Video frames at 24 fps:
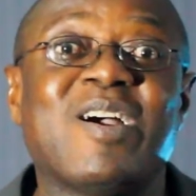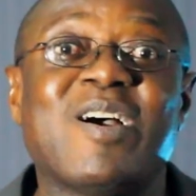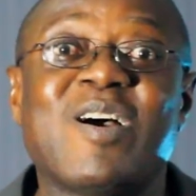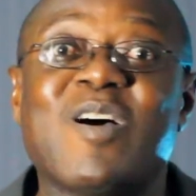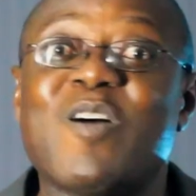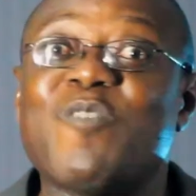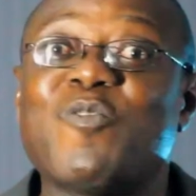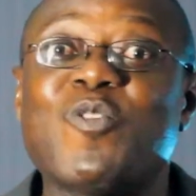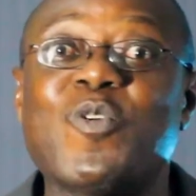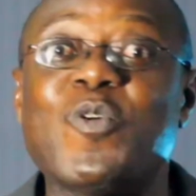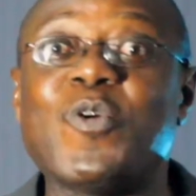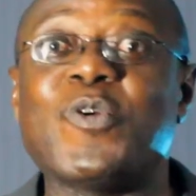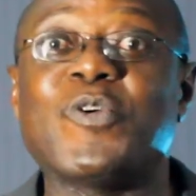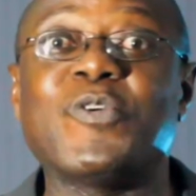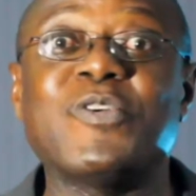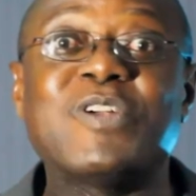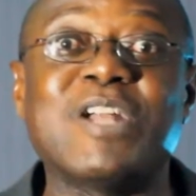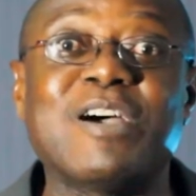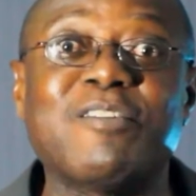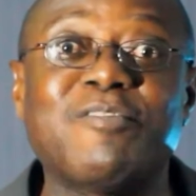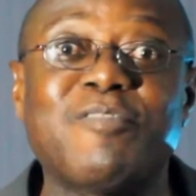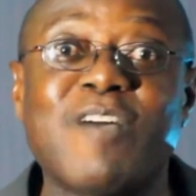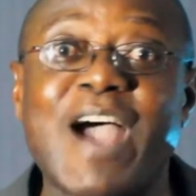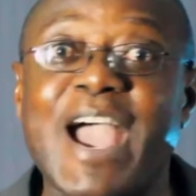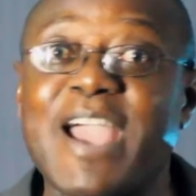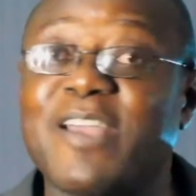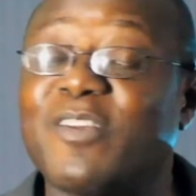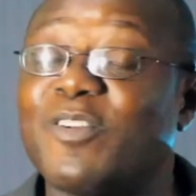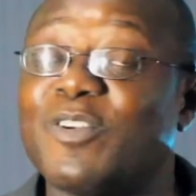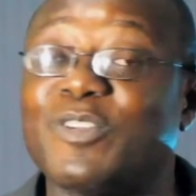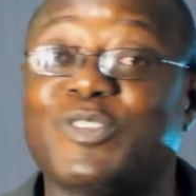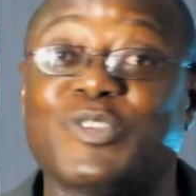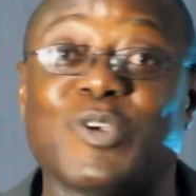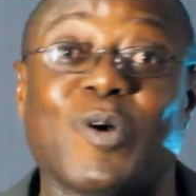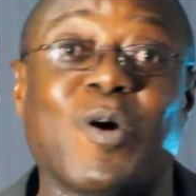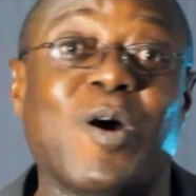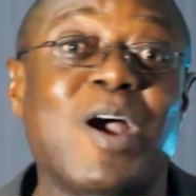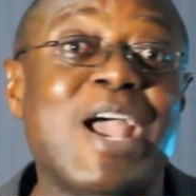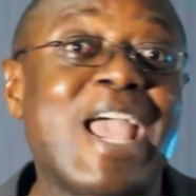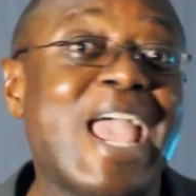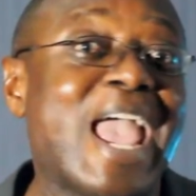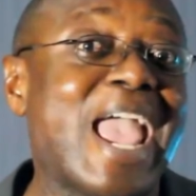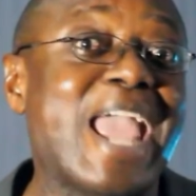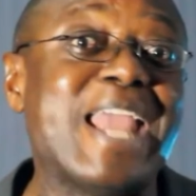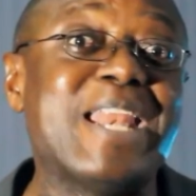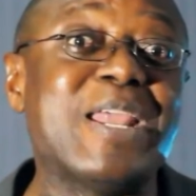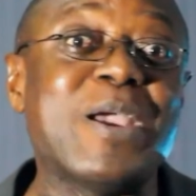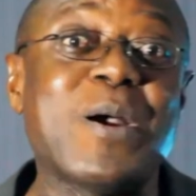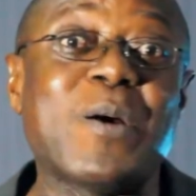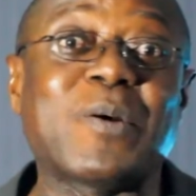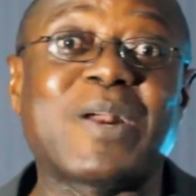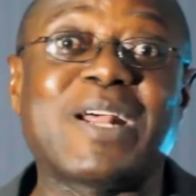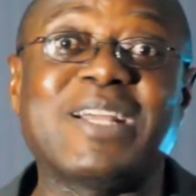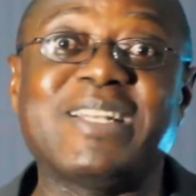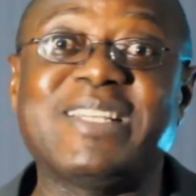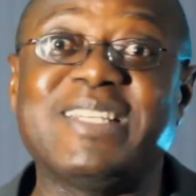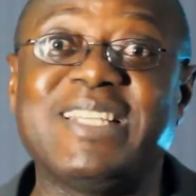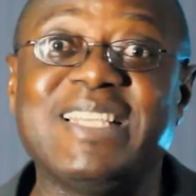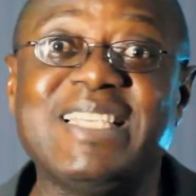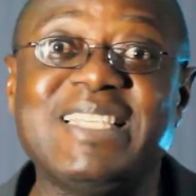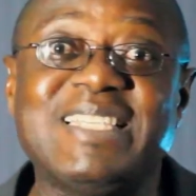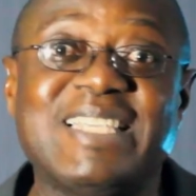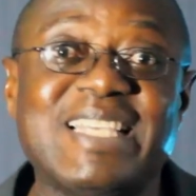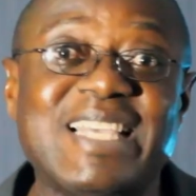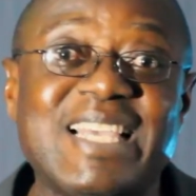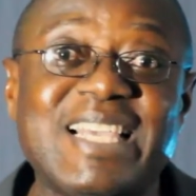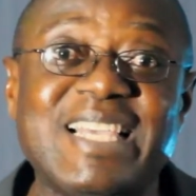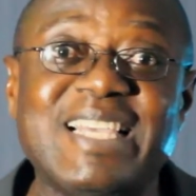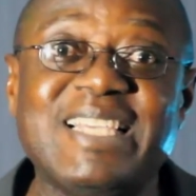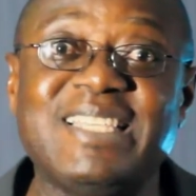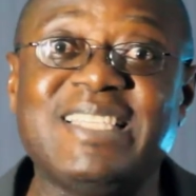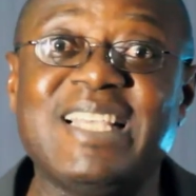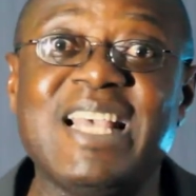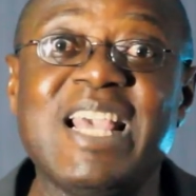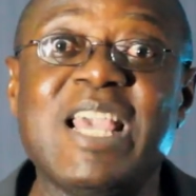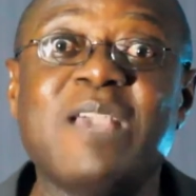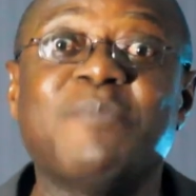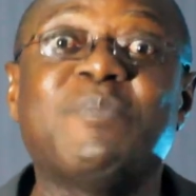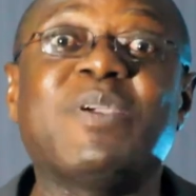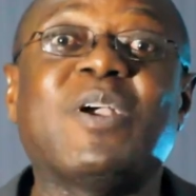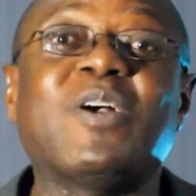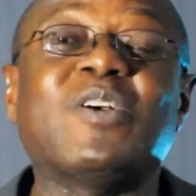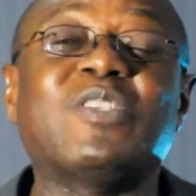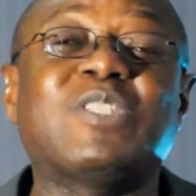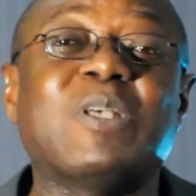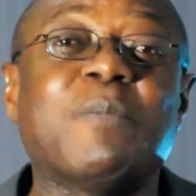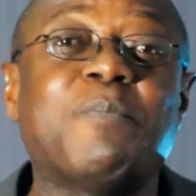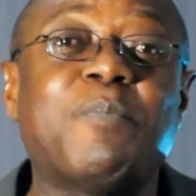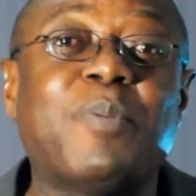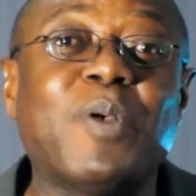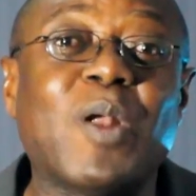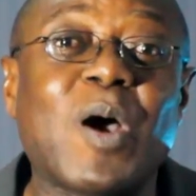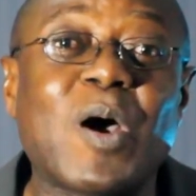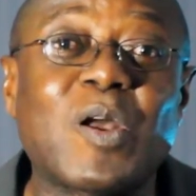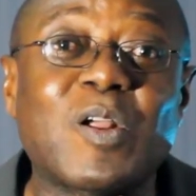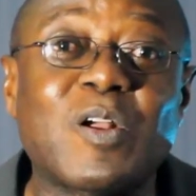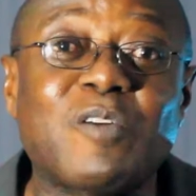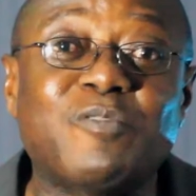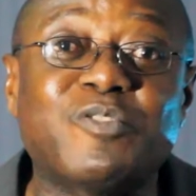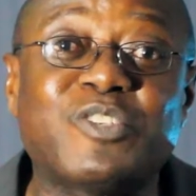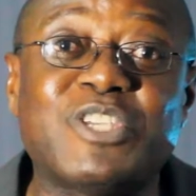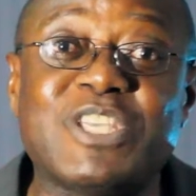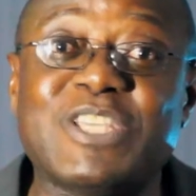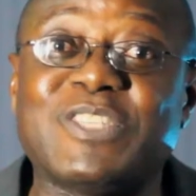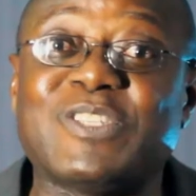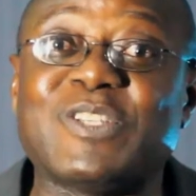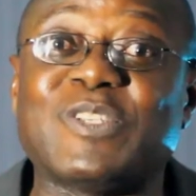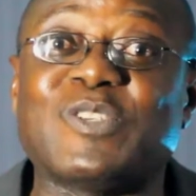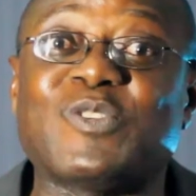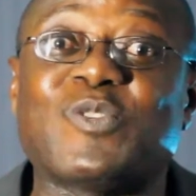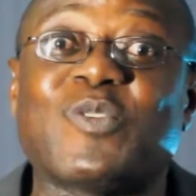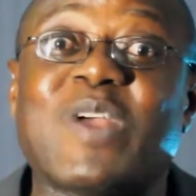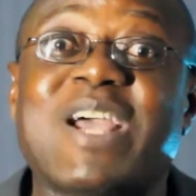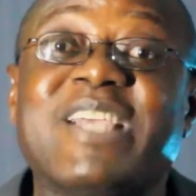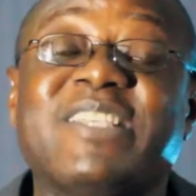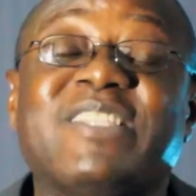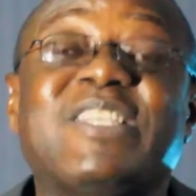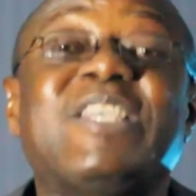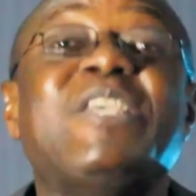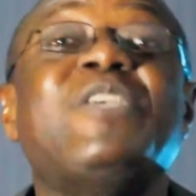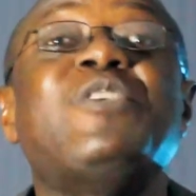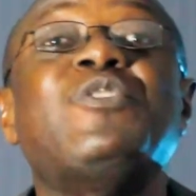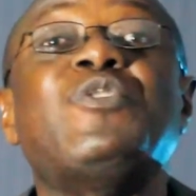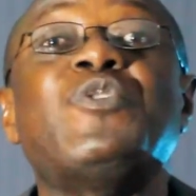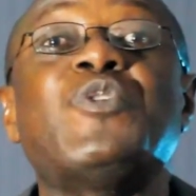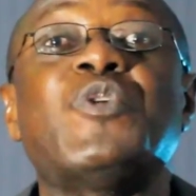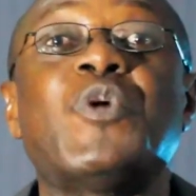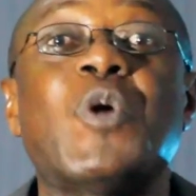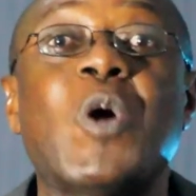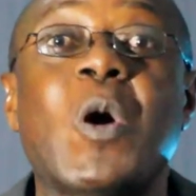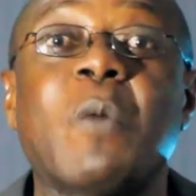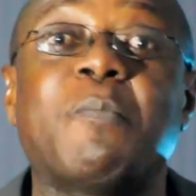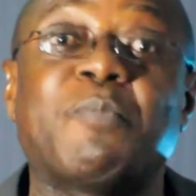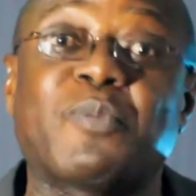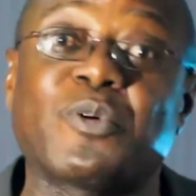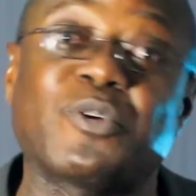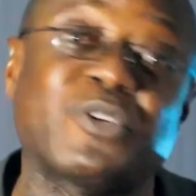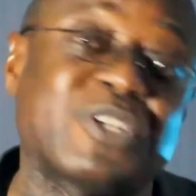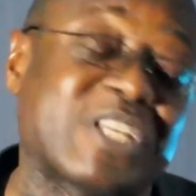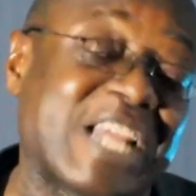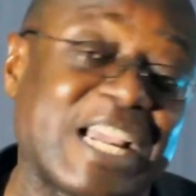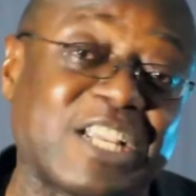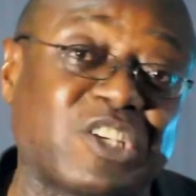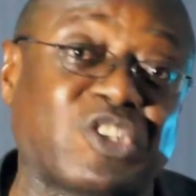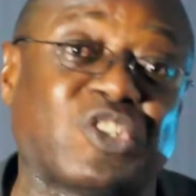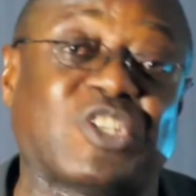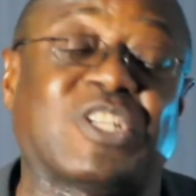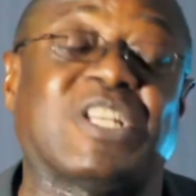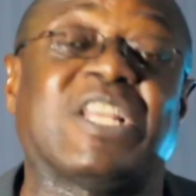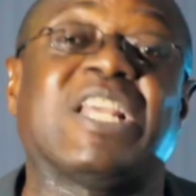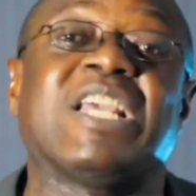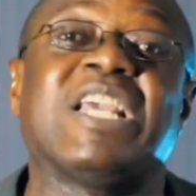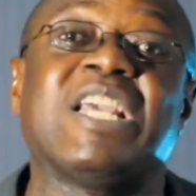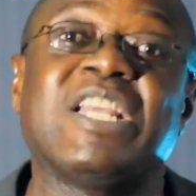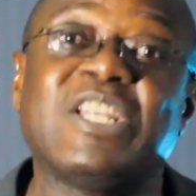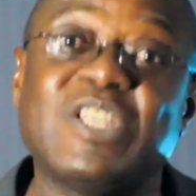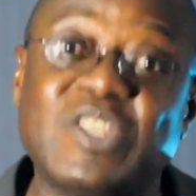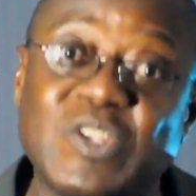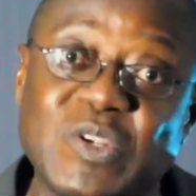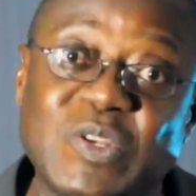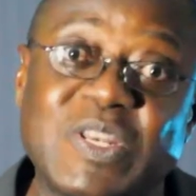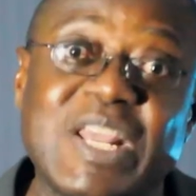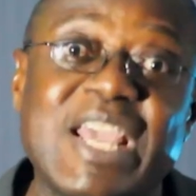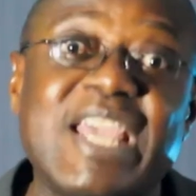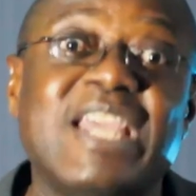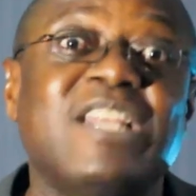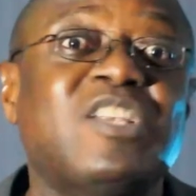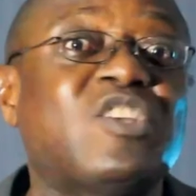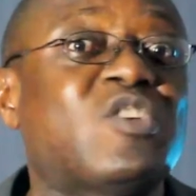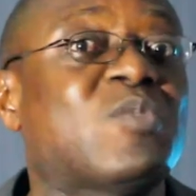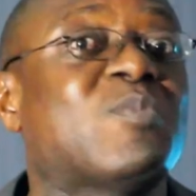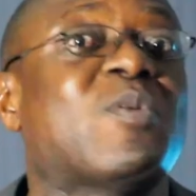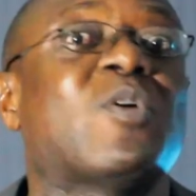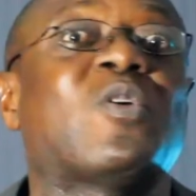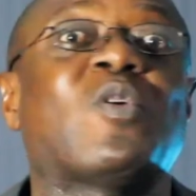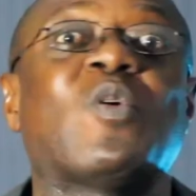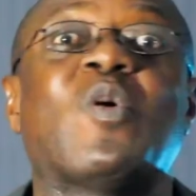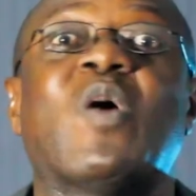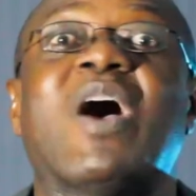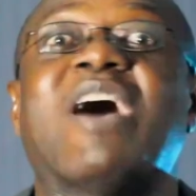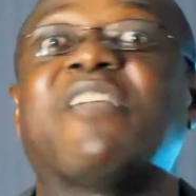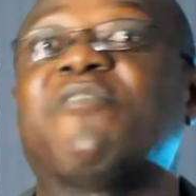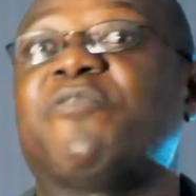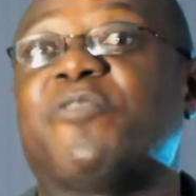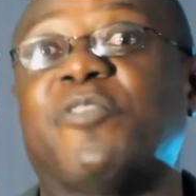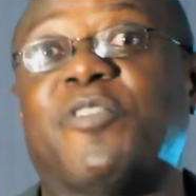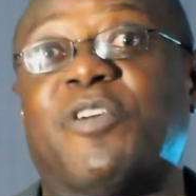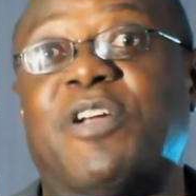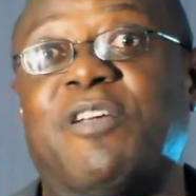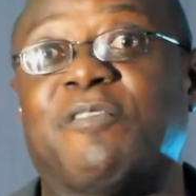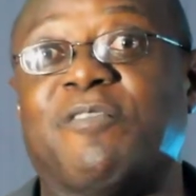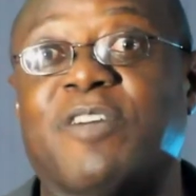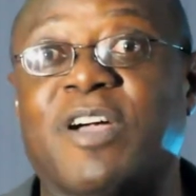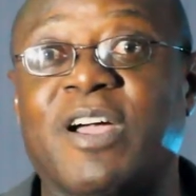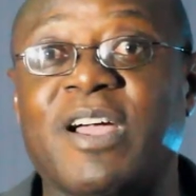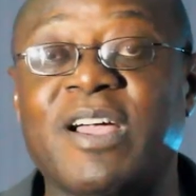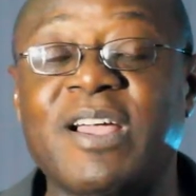of coronavirus or any other disease, because the blood of Jesus Christ is your protection today, tomorrow, and forever.